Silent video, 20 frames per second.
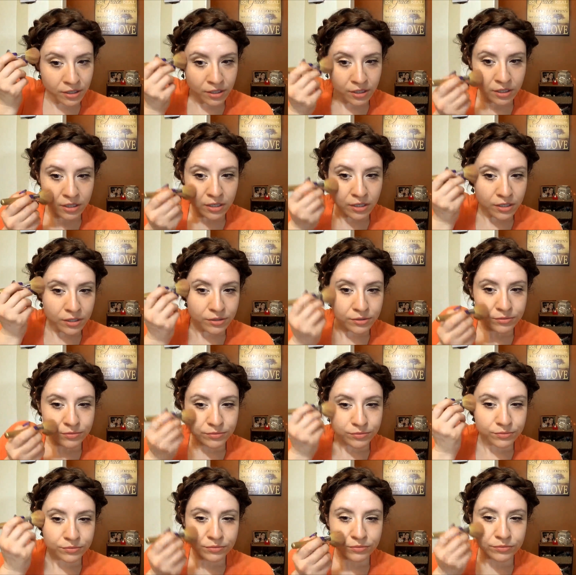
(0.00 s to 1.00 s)

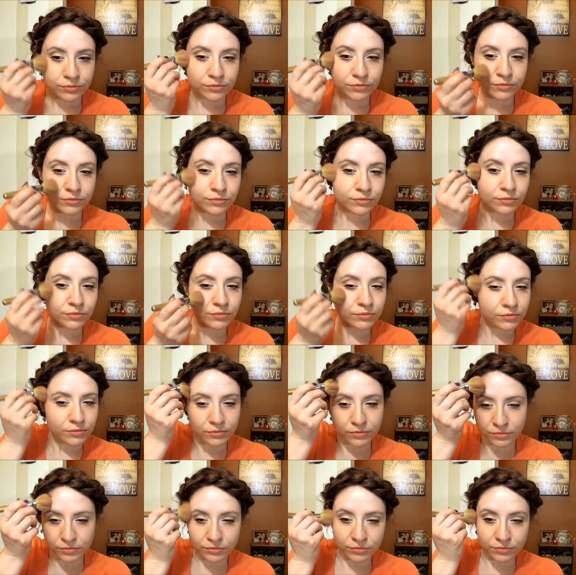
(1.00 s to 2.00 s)

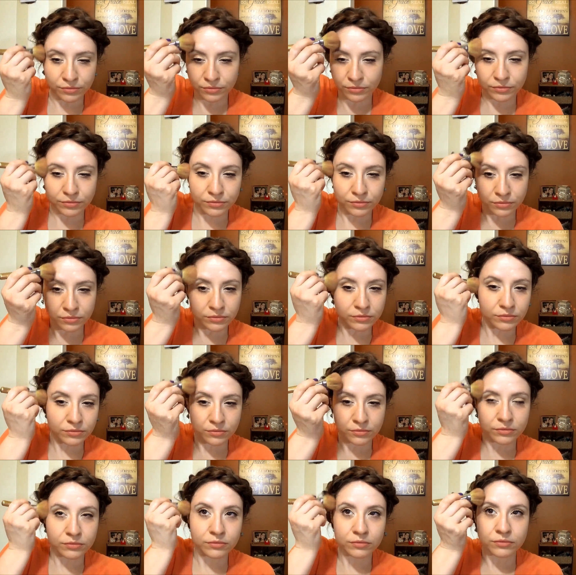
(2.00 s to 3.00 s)

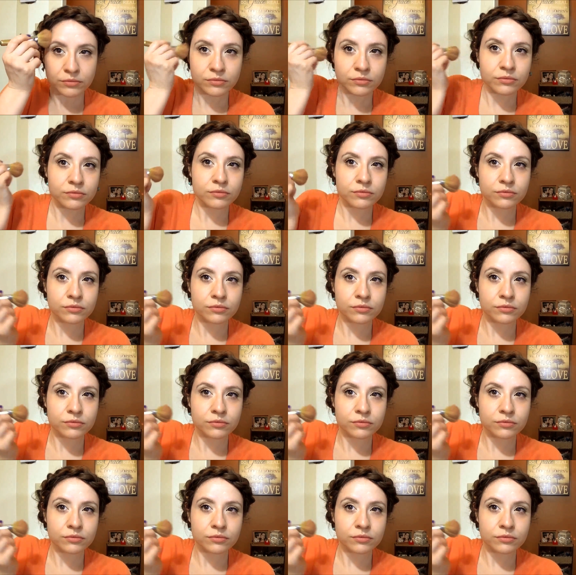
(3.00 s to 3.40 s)
Nothing is said.